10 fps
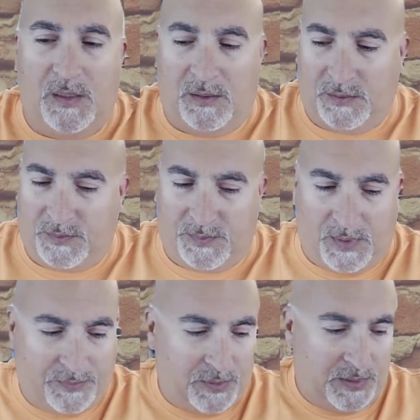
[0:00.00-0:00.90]
Just
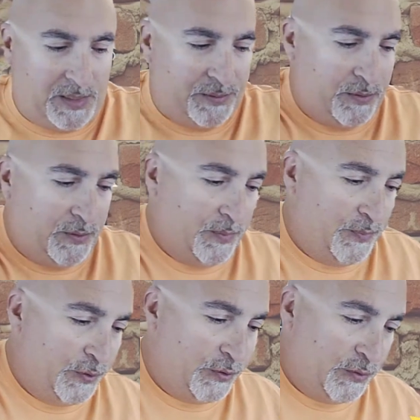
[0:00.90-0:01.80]
pops right on there. You can
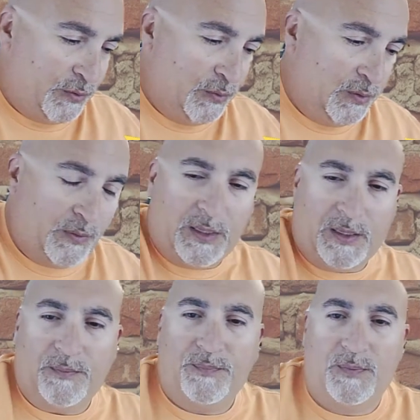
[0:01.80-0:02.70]
put your tool away,